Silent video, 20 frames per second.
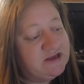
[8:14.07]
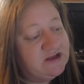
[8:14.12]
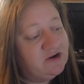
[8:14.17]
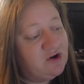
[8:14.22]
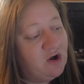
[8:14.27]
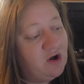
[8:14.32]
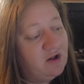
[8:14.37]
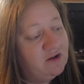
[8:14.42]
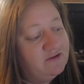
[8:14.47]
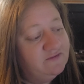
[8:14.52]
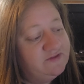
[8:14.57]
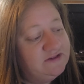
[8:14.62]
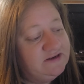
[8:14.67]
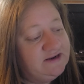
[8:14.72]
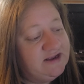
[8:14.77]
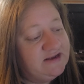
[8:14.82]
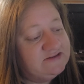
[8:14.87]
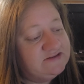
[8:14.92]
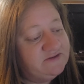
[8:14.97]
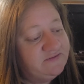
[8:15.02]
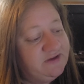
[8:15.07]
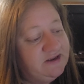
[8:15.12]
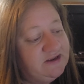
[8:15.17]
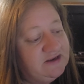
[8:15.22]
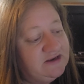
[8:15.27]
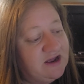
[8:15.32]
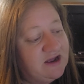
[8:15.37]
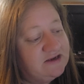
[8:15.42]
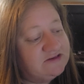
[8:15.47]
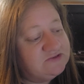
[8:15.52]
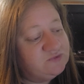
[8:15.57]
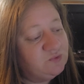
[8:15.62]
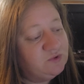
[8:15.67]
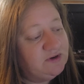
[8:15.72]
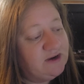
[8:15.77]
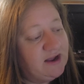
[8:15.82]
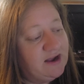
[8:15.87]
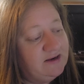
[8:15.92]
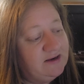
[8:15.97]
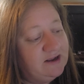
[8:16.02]
And all of the days of Enos were
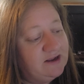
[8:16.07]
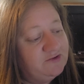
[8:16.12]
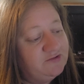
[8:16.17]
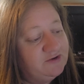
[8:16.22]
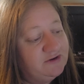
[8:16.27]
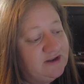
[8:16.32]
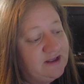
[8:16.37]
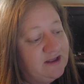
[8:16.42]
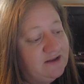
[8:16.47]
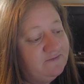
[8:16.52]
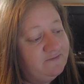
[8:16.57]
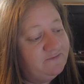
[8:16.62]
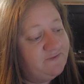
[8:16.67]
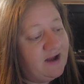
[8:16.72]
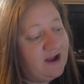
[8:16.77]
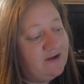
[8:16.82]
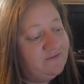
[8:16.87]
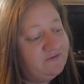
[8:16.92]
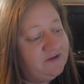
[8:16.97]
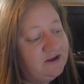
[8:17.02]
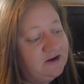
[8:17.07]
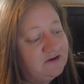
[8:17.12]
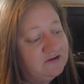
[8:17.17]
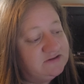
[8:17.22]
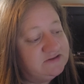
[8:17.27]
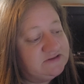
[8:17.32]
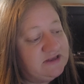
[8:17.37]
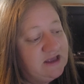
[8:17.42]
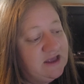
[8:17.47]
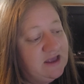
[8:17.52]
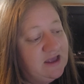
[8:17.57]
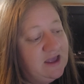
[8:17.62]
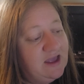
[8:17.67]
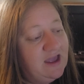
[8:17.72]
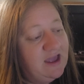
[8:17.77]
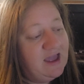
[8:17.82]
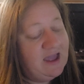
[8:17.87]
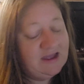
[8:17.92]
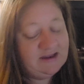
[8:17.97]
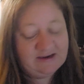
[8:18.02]
905 years,
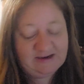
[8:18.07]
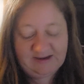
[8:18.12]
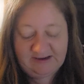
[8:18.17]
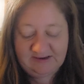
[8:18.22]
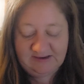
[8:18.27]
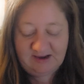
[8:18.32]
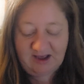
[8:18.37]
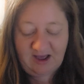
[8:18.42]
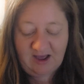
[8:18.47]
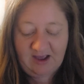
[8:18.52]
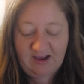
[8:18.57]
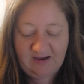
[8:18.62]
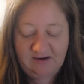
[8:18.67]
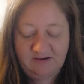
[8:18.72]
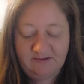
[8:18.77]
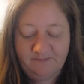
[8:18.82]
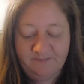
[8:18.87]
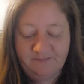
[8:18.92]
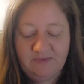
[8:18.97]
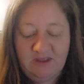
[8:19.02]
and he died.